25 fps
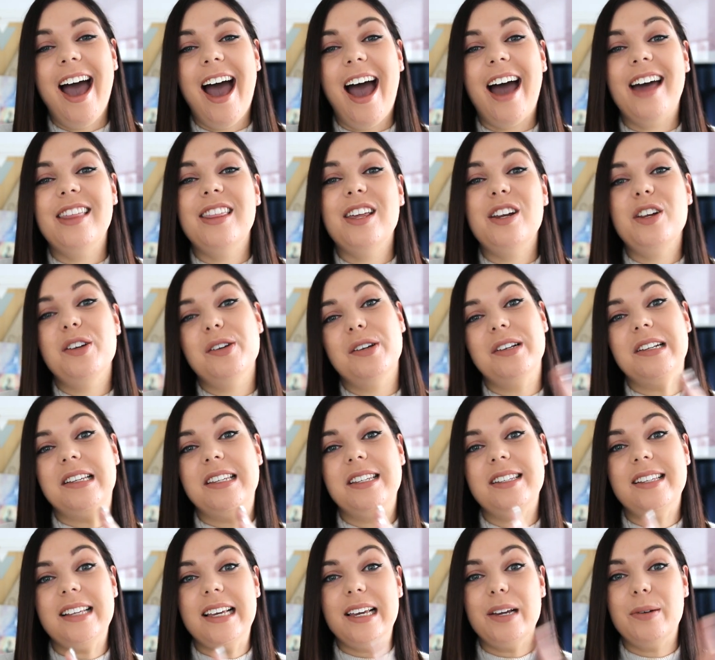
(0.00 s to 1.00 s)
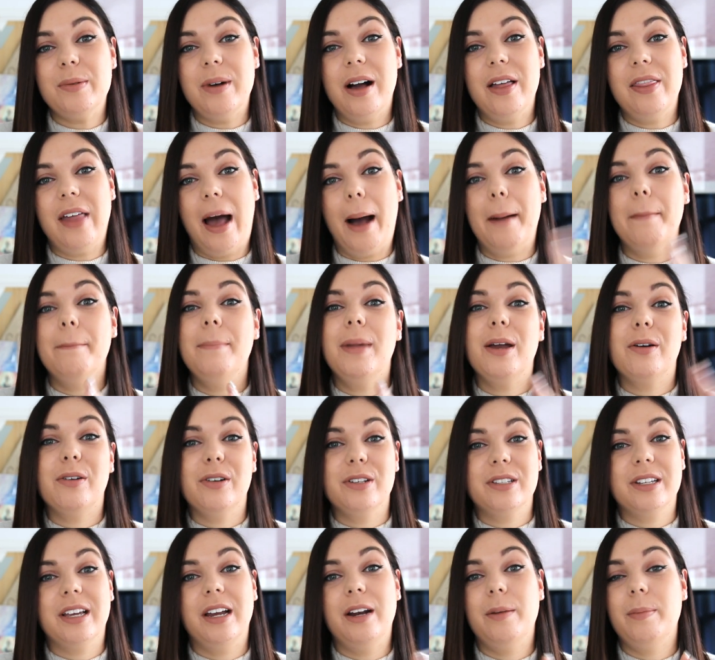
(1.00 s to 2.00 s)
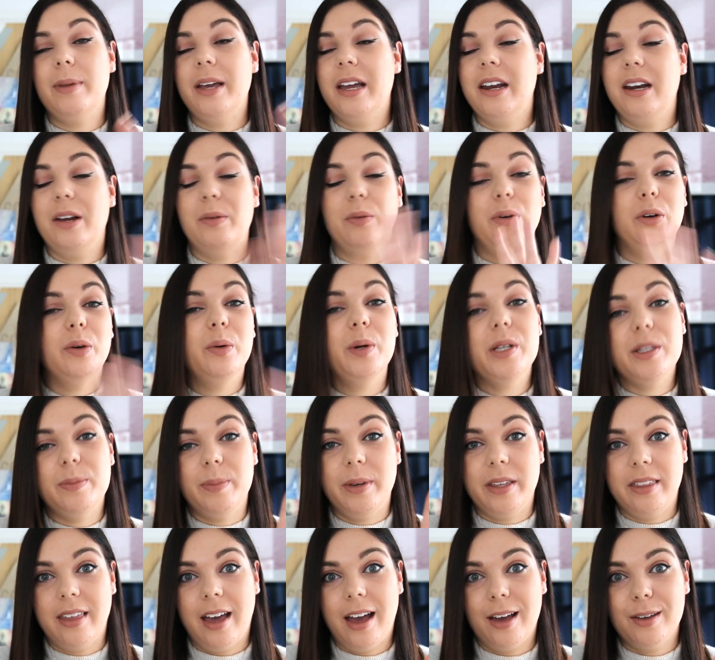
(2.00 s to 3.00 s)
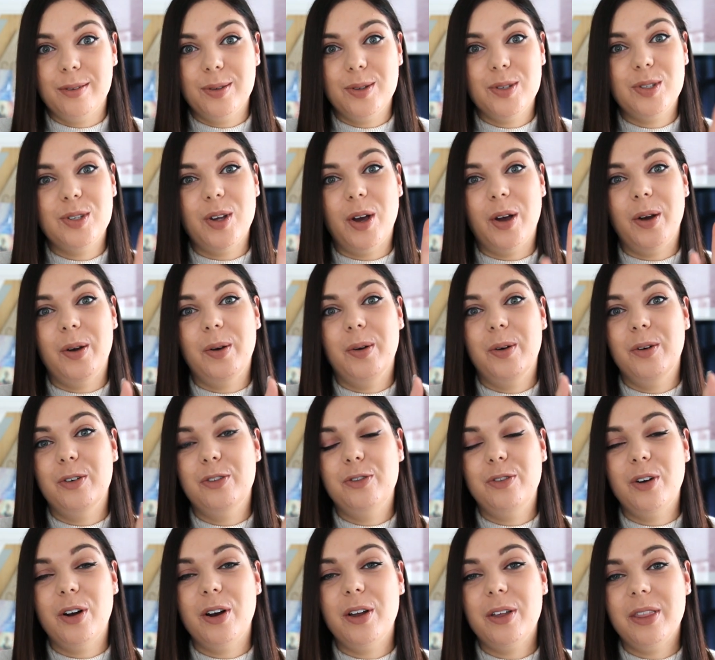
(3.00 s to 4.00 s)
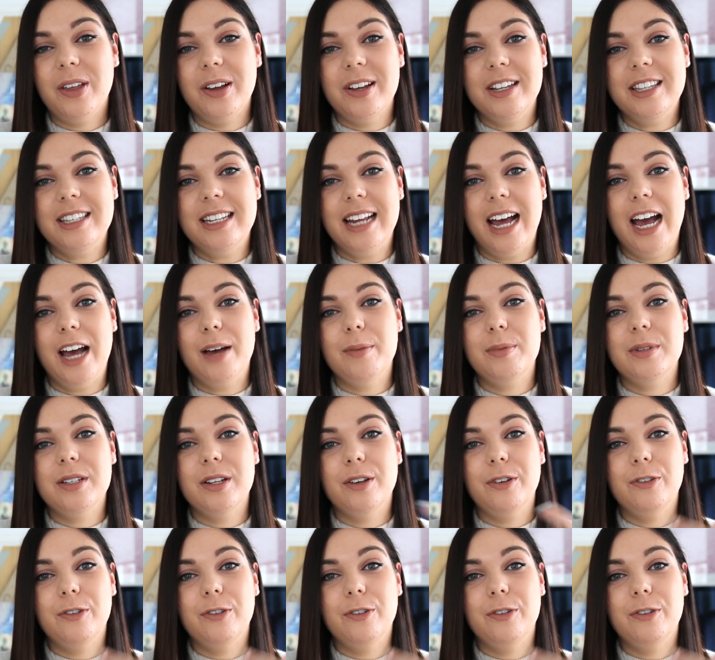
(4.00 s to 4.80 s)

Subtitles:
And then you can see where that mirror is going to be and it will always be there. So follow those steps.